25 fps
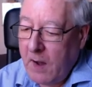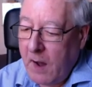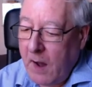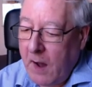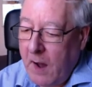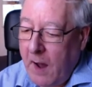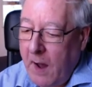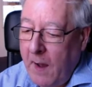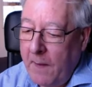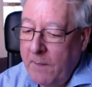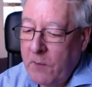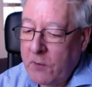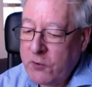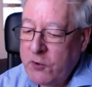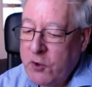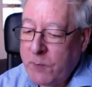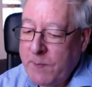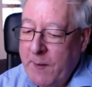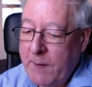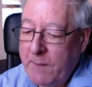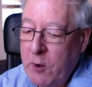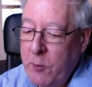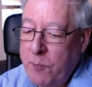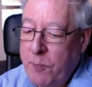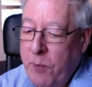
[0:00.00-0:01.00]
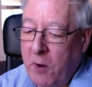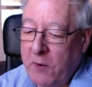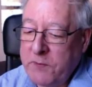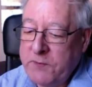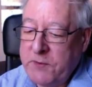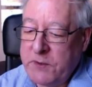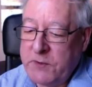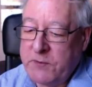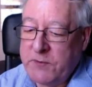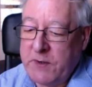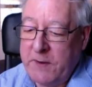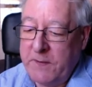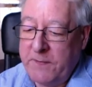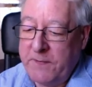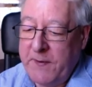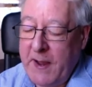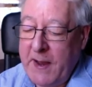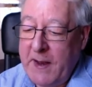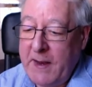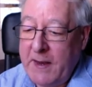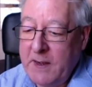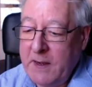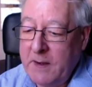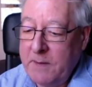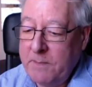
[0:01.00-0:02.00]
not sure about repository
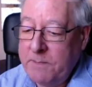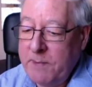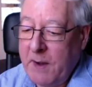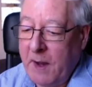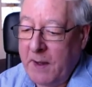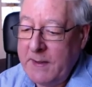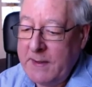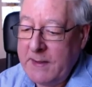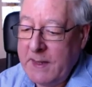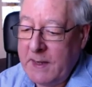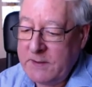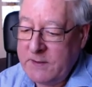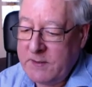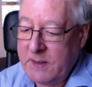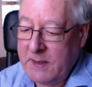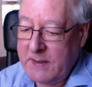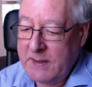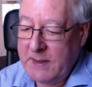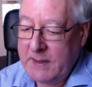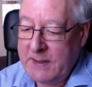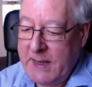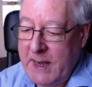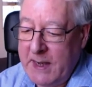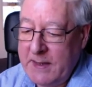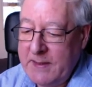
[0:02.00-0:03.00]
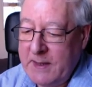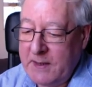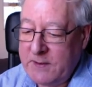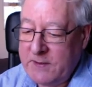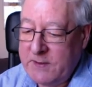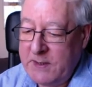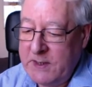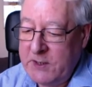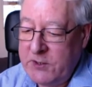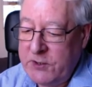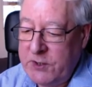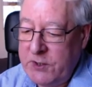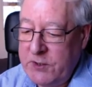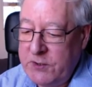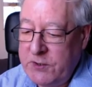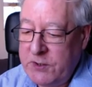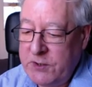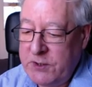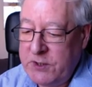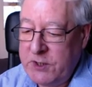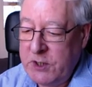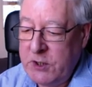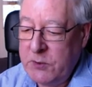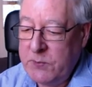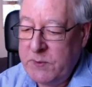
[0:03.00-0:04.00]
failure. I think that's that's an issue to
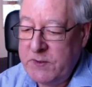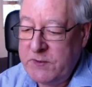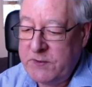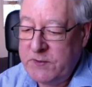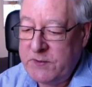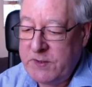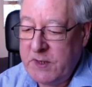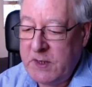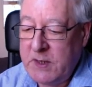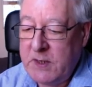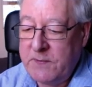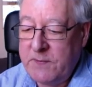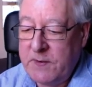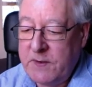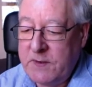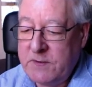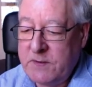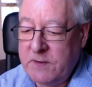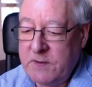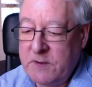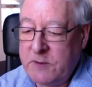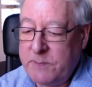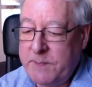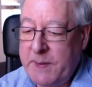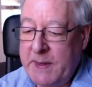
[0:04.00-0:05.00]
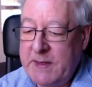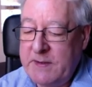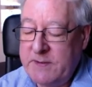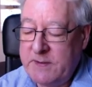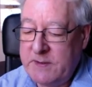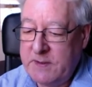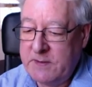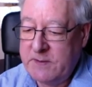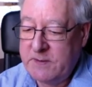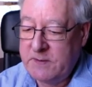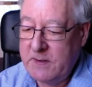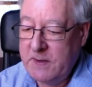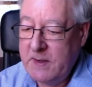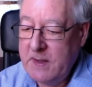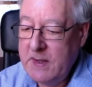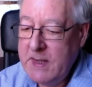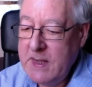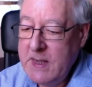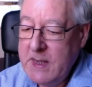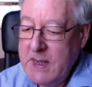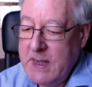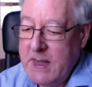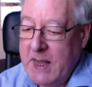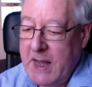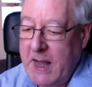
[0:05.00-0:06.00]
do with servers and spaces,
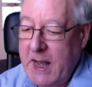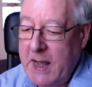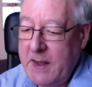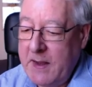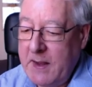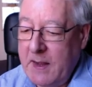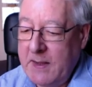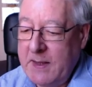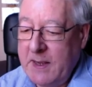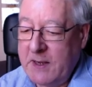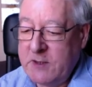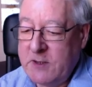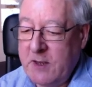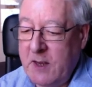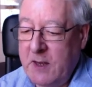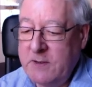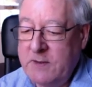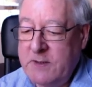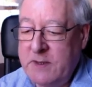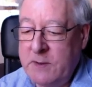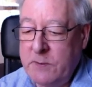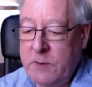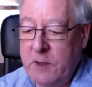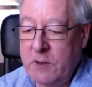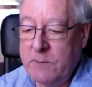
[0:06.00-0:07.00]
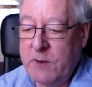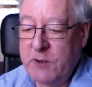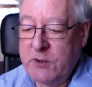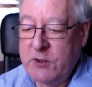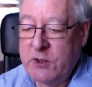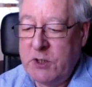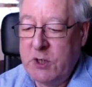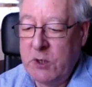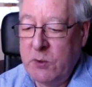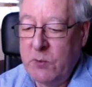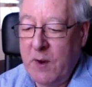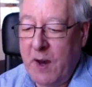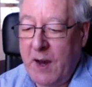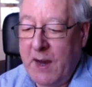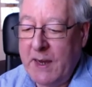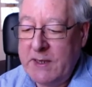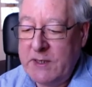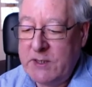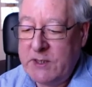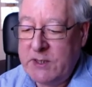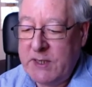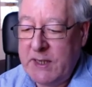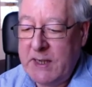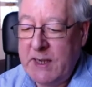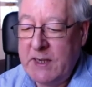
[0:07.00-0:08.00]
and that's as much to do with
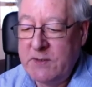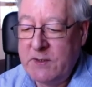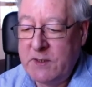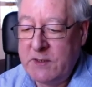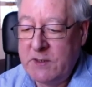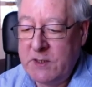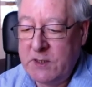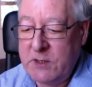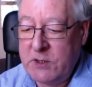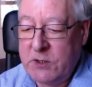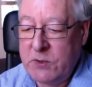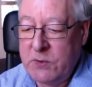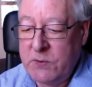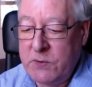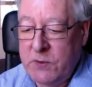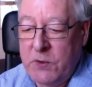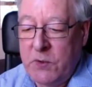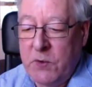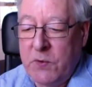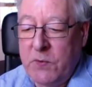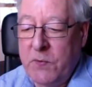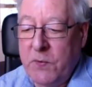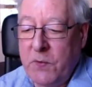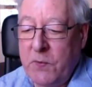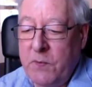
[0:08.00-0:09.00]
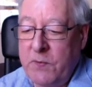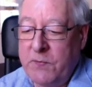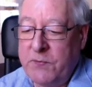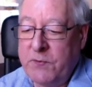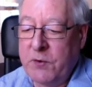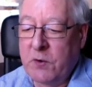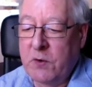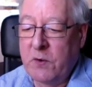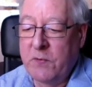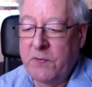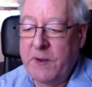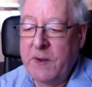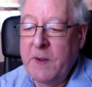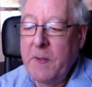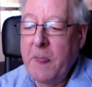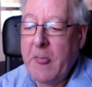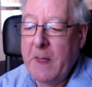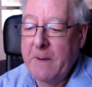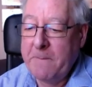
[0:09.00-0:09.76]
IT as it is to do with photography.